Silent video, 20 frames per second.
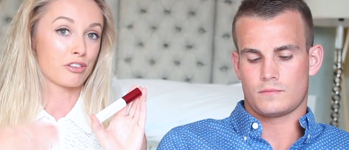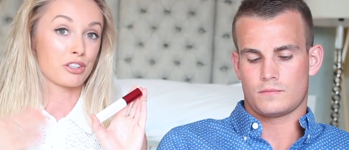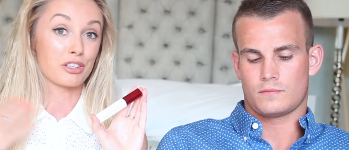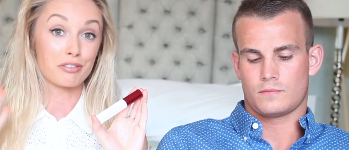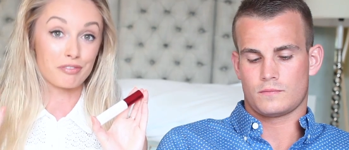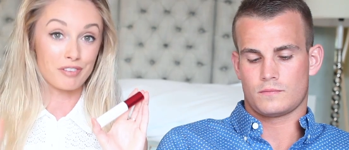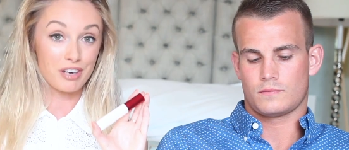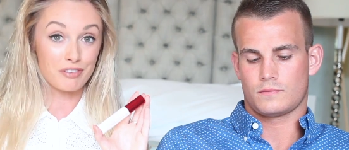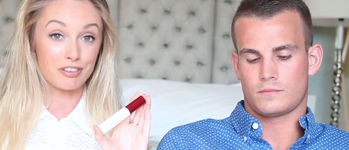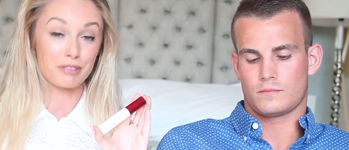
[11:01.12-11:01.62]
Speaker 1: for
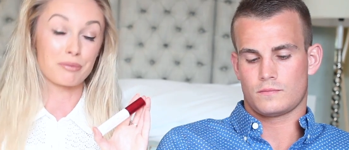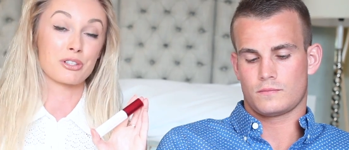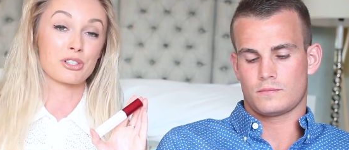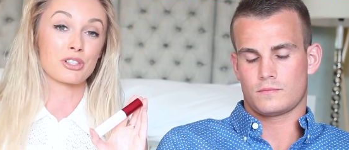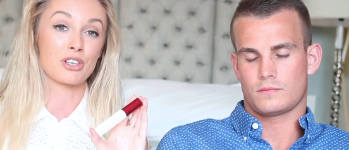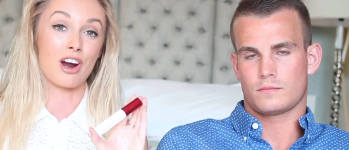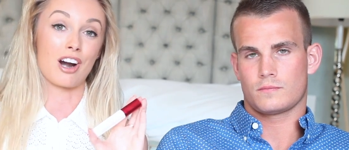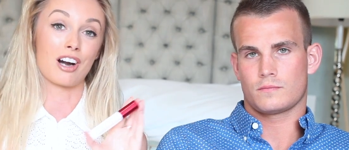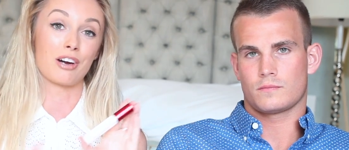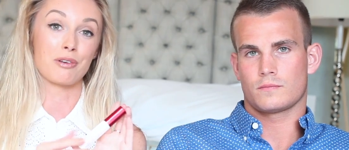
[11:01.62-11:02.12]
your favourite
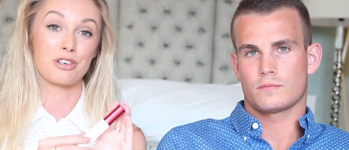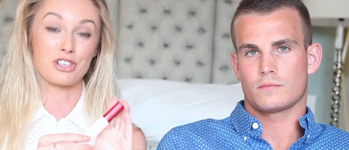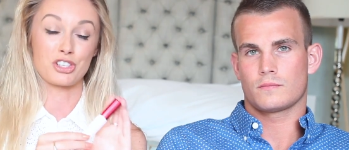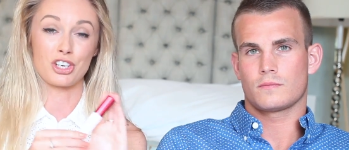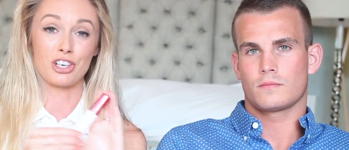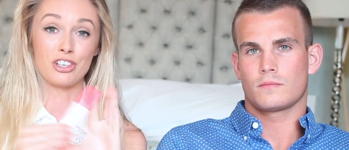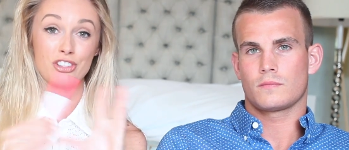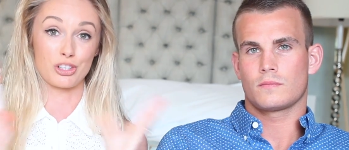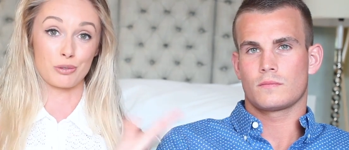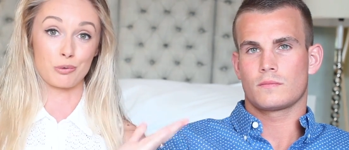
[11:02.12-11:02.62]
mascara, which
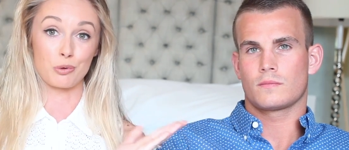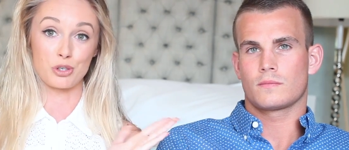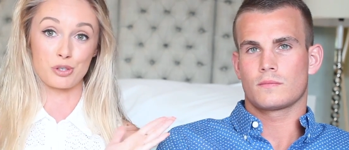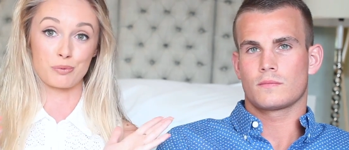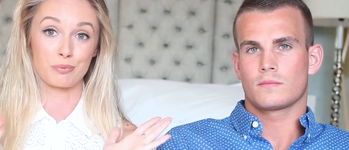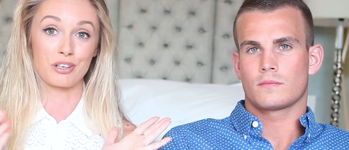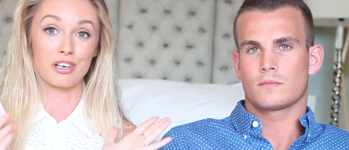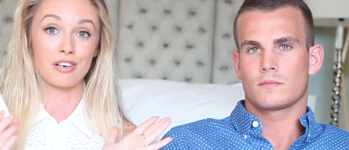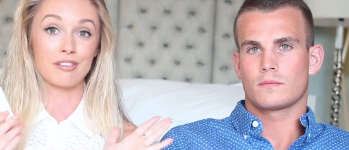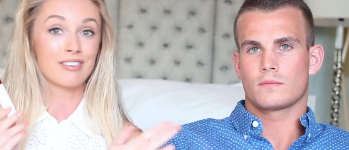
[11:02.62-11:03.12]
turns it
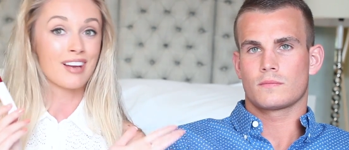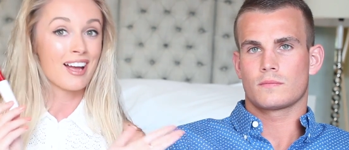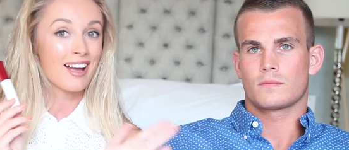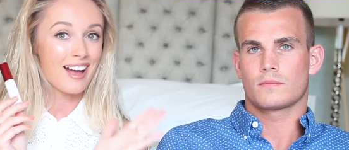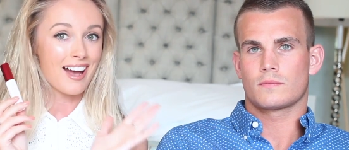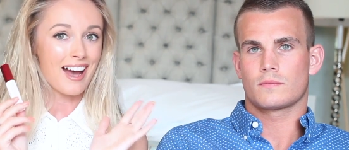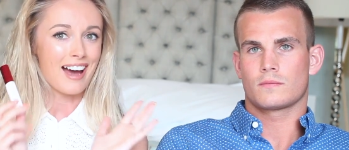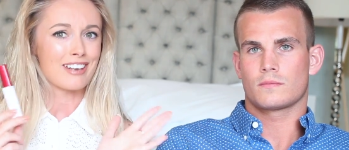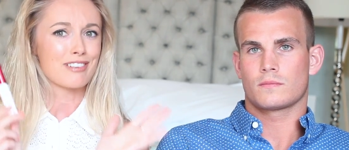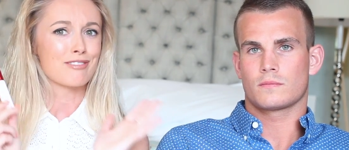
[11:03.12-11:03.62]
waterproof,
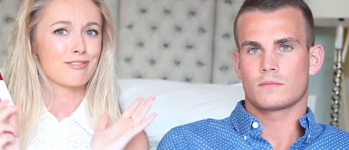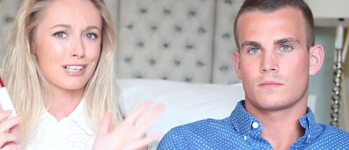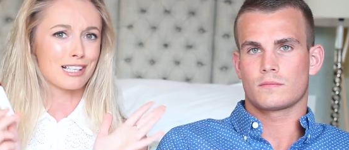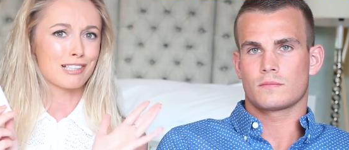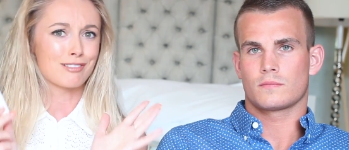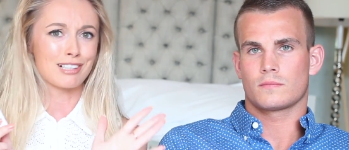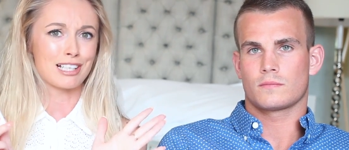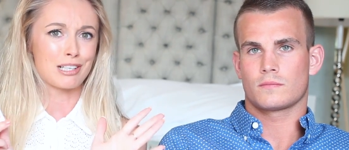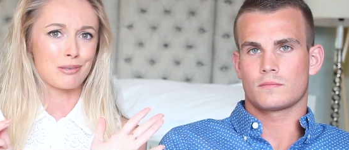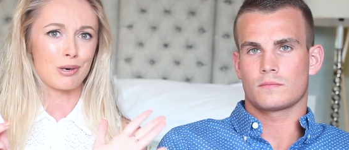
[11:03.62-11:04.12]
and it
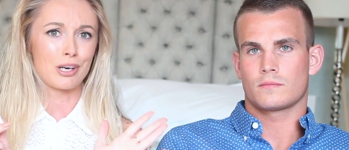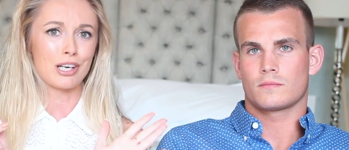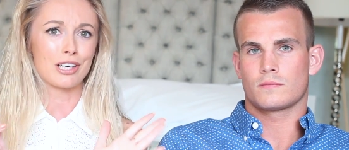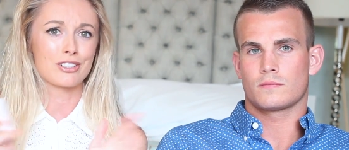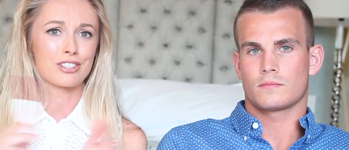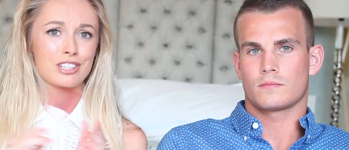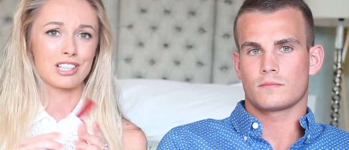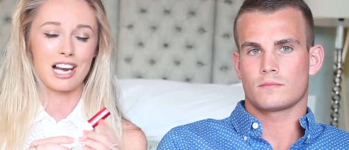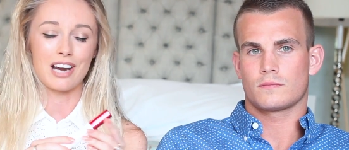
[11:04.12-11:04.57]
really, really works.